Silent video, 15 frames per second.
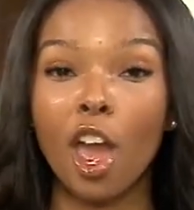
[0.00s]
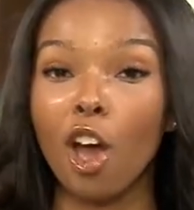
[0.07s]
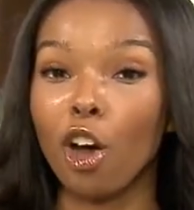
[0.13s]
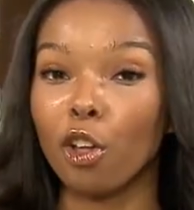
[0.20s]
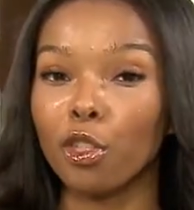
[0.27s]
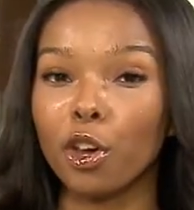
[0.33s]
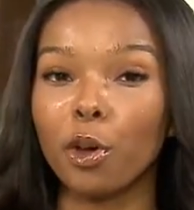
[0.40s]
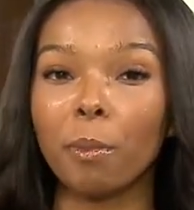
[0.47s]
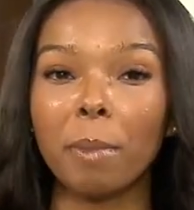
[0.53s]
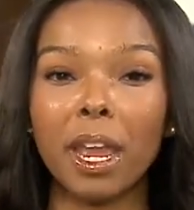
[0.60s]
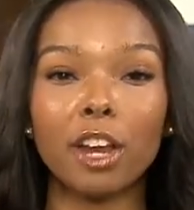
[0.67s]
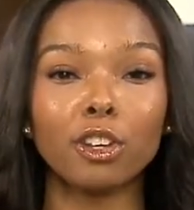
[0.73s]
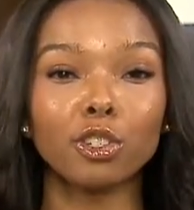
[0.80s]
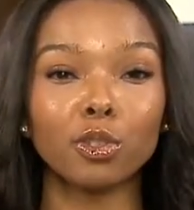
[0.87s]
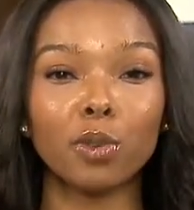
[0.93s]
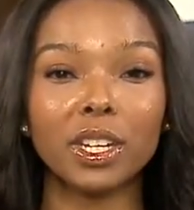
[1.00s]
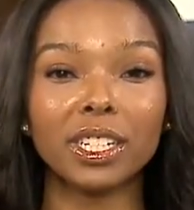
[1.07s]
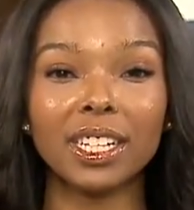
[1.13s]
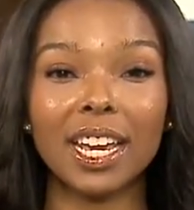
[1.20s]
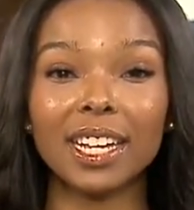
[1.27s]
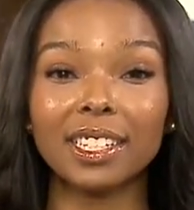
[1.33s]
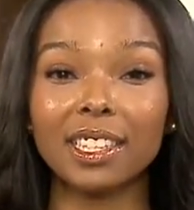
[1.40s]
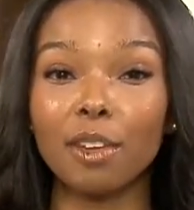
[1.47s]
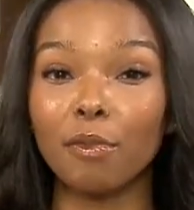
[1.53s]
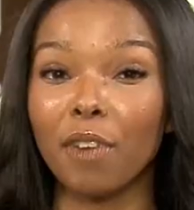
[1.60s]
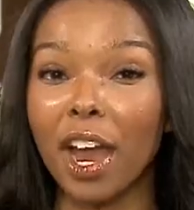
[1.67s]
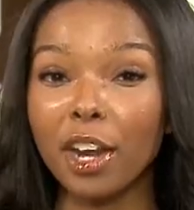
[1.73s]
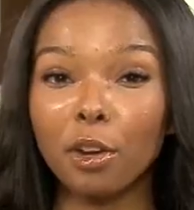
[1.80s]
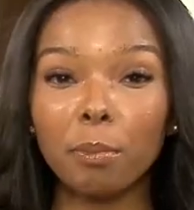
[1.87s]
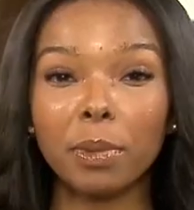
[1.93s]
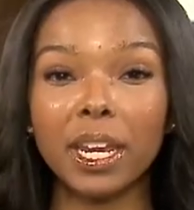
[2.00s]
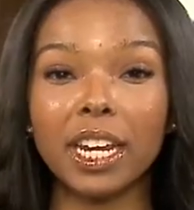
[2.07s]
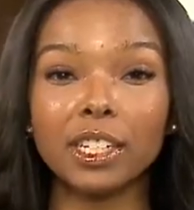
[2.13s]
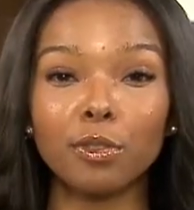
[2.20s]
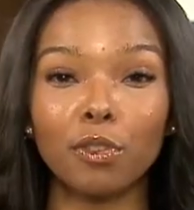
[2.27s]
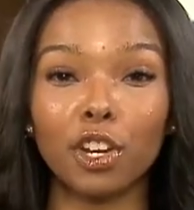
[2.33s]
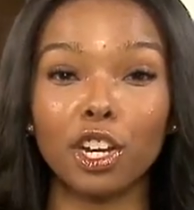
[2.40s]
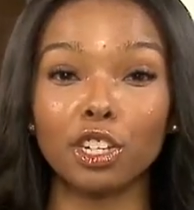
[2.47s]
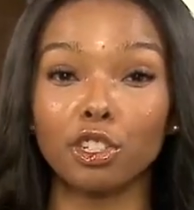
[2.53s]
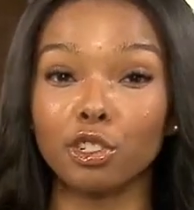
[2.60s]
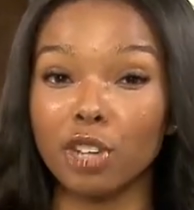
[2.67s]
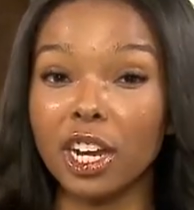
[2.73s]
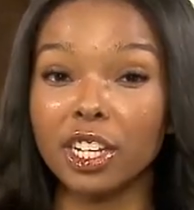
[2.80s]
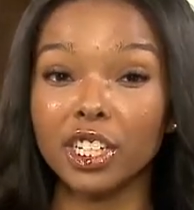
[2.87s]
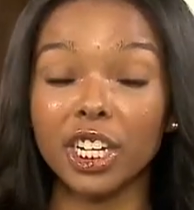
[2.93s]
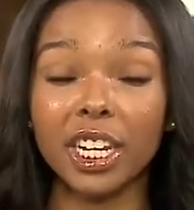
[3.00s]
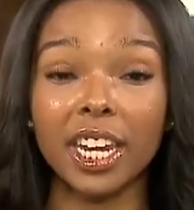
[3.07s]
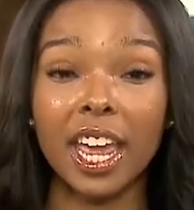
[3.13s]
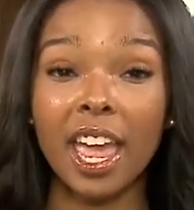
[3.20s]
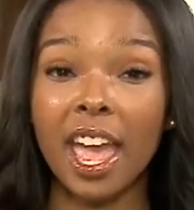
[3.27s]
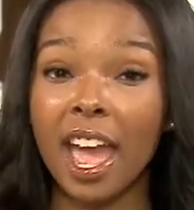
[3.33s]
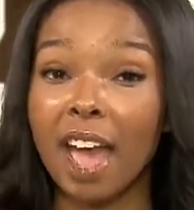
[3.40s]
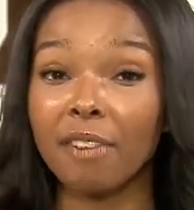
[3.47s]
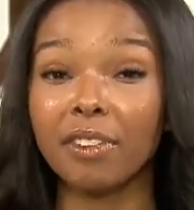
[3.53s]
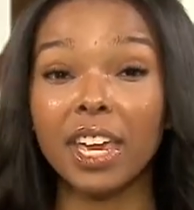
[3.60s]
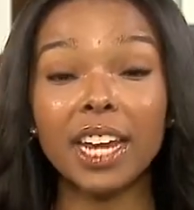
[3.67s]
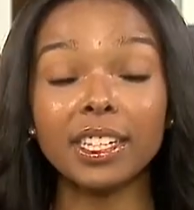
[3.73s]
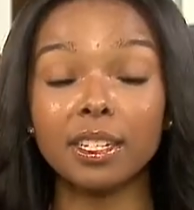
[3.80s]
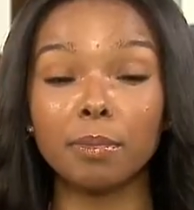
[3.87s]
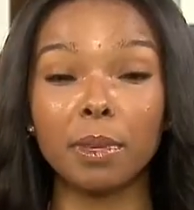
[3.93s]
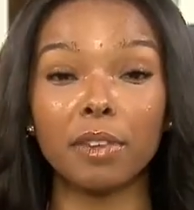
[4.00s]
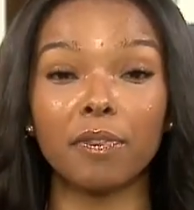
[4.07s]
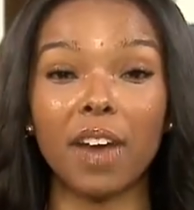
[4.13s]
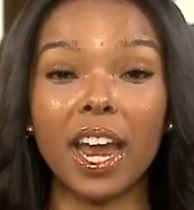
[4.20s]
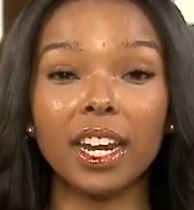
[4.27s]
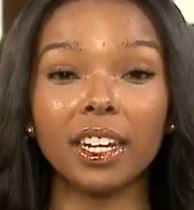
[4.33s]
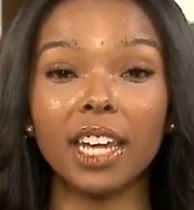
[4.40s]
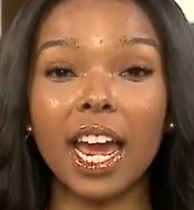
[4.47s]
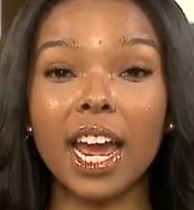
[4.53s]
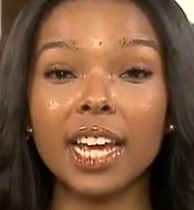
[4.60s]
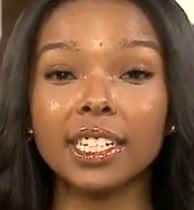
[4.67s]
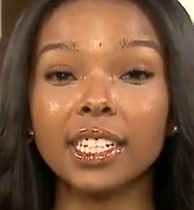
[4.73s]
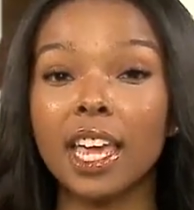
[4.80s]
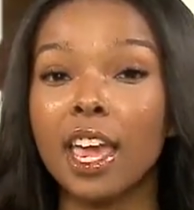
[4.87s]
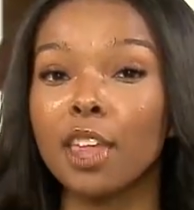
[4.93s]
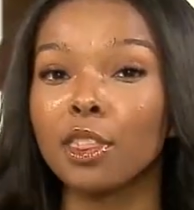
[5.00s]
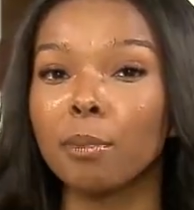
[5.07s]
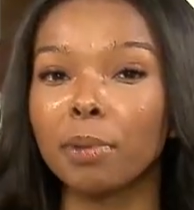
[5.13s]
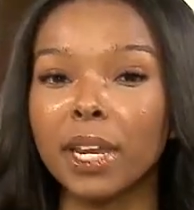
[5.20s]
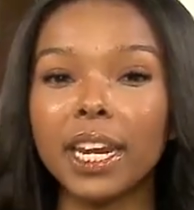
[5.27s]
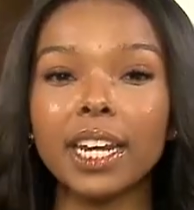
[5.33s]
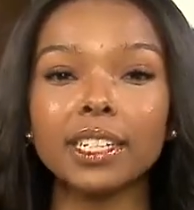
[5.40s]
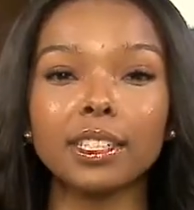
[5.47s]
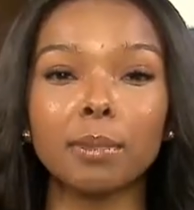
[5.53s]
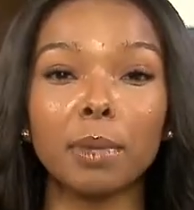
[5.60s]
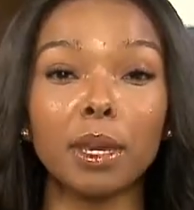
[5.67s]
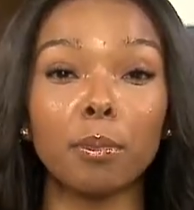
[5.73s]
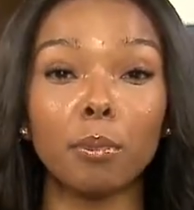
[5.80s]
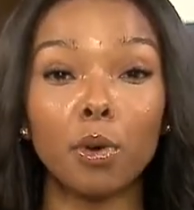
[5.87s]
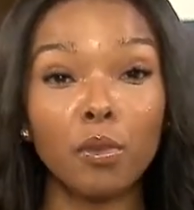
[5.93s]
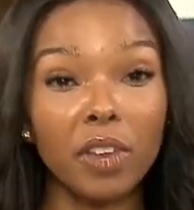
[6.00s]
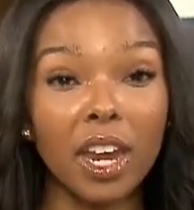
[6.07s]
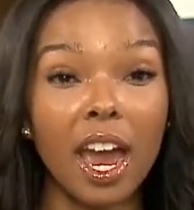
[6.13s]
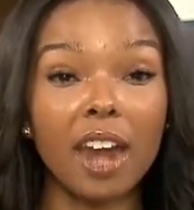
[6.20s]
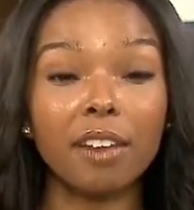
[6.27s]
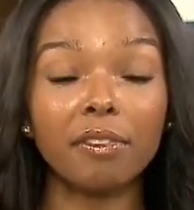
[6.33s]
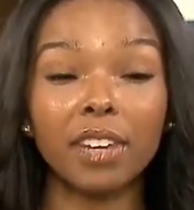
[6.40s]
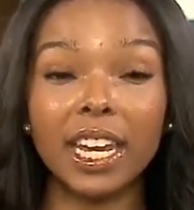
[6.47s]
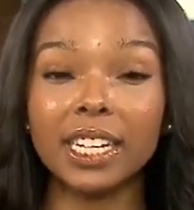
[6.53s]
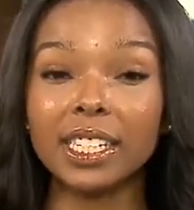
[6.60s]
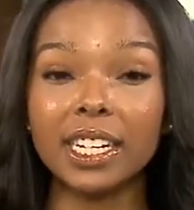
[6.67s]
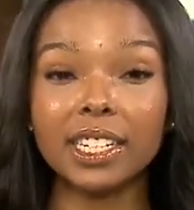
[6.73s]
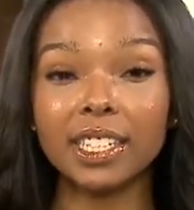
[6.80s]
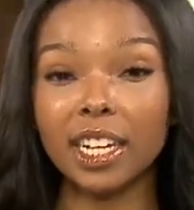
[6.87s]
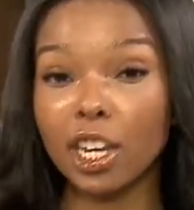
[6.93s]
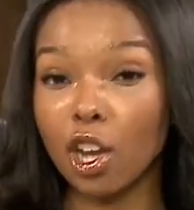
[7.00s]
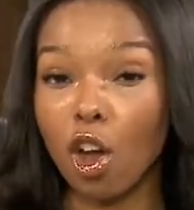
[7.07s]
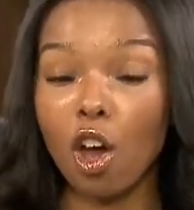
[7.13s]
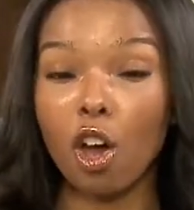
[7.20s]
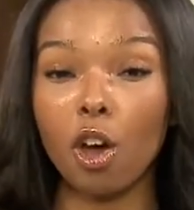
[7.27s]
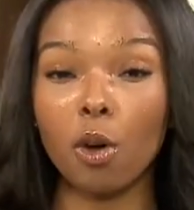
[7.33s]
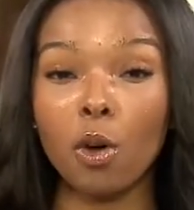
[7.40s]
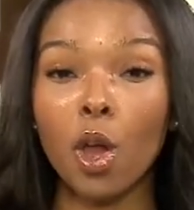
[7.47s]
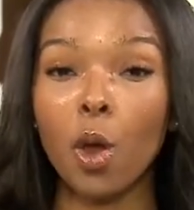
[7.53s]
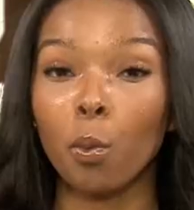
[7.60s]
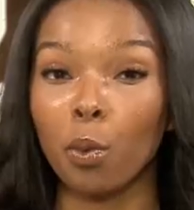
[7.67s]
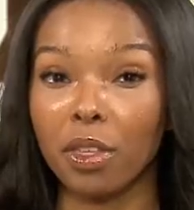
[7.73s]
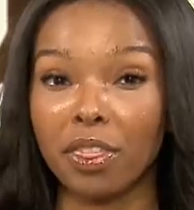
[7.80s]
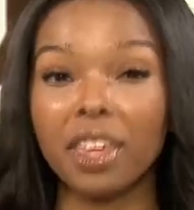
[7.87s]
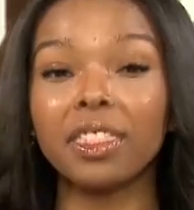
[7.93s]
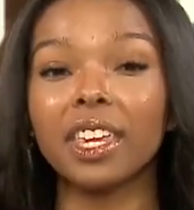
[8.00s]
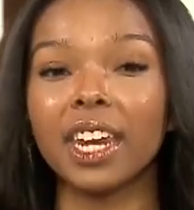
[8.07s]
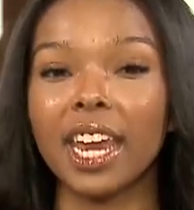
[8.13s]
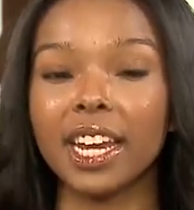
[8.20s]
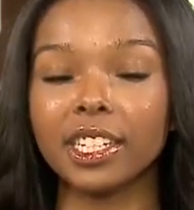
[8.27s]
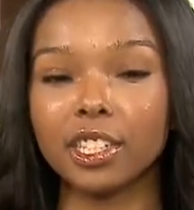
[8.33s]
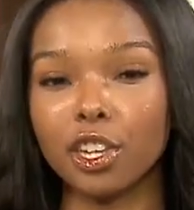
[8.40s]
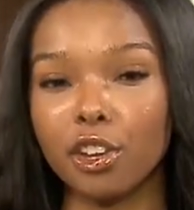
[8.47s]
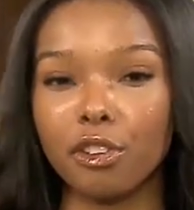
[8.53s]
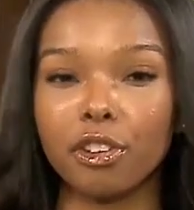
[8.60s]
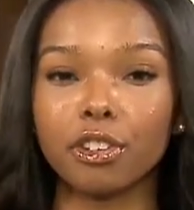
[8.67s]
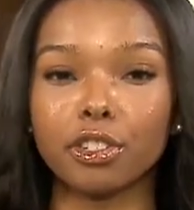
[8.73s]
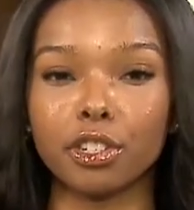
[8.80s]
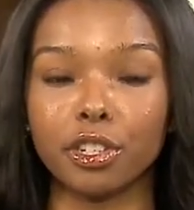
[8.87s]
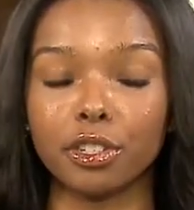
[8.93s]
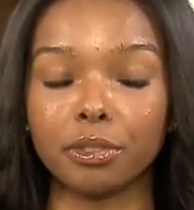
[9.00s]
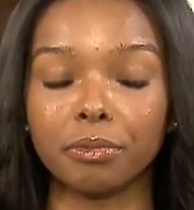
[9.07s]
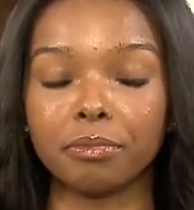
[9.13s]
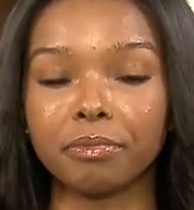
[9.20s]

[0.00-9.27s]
Although Mayor Schor says the final plans for construction have yet to be finalized, the plan is to be moving out of Lansing City Hall within the next year or two.